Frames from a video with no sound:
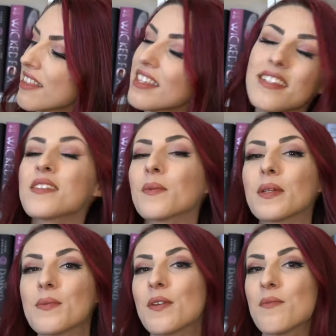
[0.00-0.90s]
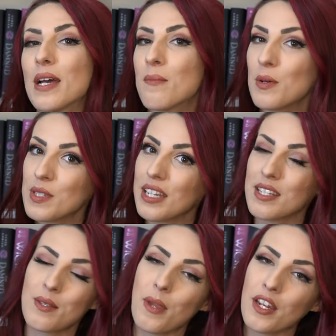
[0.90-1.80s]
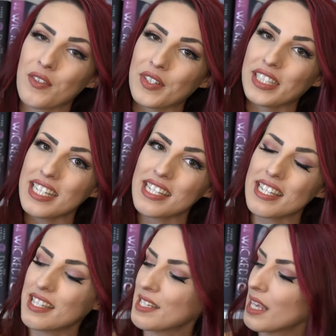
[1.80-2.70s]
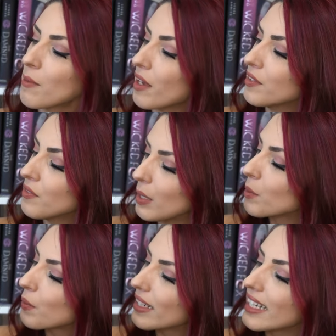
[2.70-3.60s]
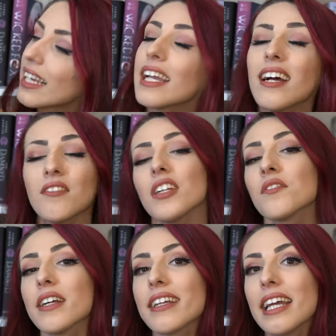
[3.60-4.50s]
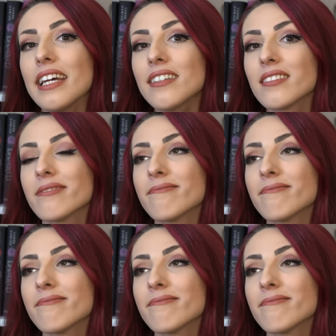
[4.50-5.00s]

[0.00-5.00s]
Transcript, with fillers: This was one of my most anticipated releases. This came out in February. I have not read it yet.